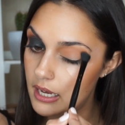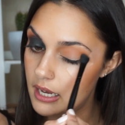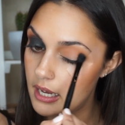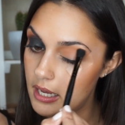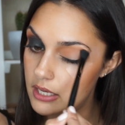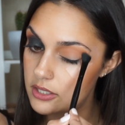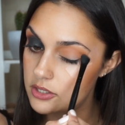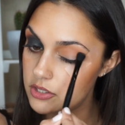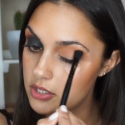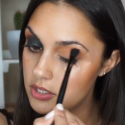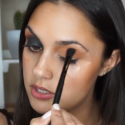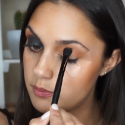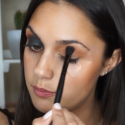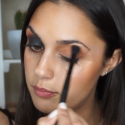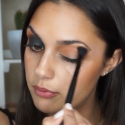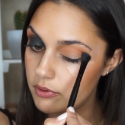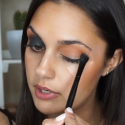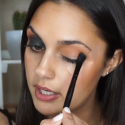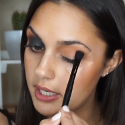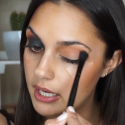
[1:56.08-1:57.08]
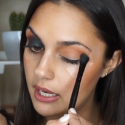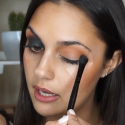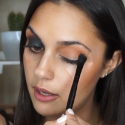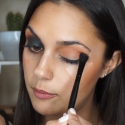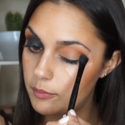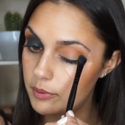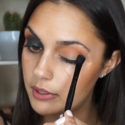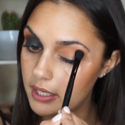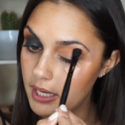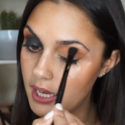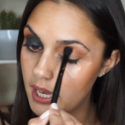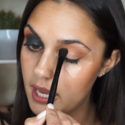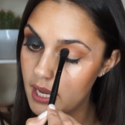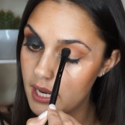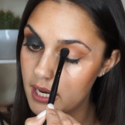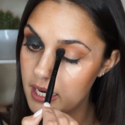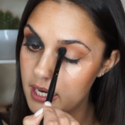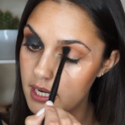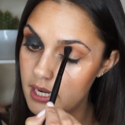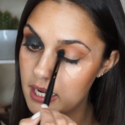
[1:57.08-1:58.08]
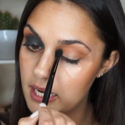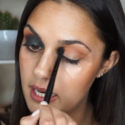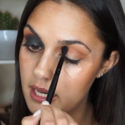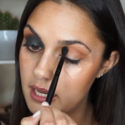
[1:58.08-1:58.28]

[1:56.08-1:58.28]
and just bring it up again.